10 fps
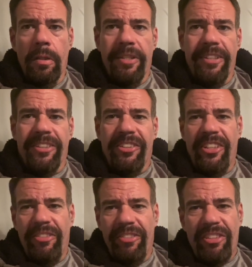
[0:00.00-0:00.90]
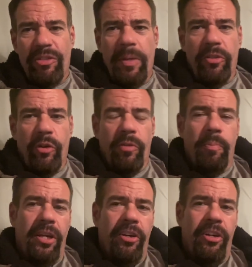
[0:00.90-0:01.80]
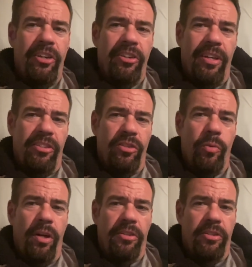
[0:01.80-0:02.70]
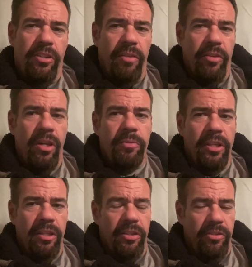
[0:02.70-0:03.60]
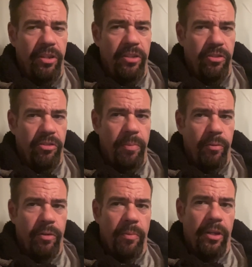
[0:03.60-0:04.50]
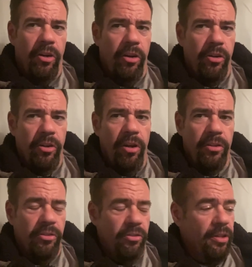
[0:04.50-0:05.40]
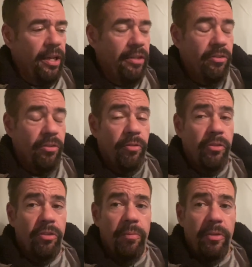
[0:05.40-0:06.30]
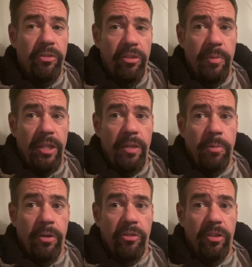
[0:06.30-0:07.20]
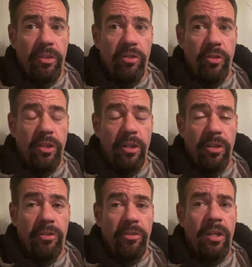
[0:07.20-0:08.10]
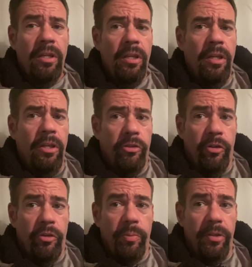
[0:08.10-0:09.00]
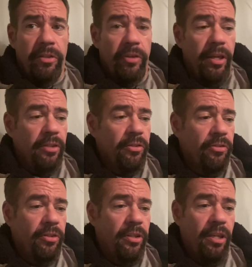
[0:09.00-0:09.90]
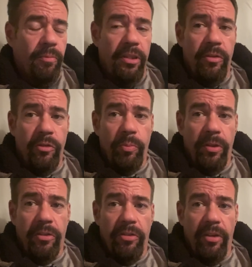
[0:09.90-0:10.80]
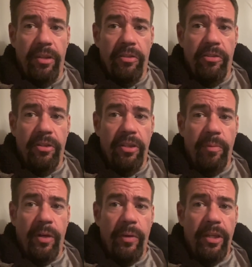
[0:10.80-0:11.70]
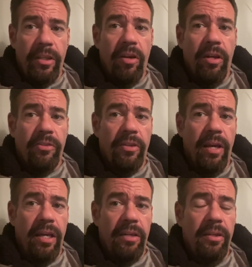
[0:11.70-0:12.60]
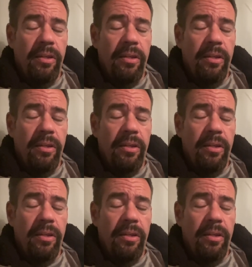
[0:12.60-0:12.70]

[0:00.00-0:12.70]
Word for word: Hey, good evening. Big Northern Bear here. I just wanted to give an update because I just met with my cardiologist today. It's the first time he's seen me in person in two years. So I was pretty excited to see him and he was pretty excited to see my weight loss and that.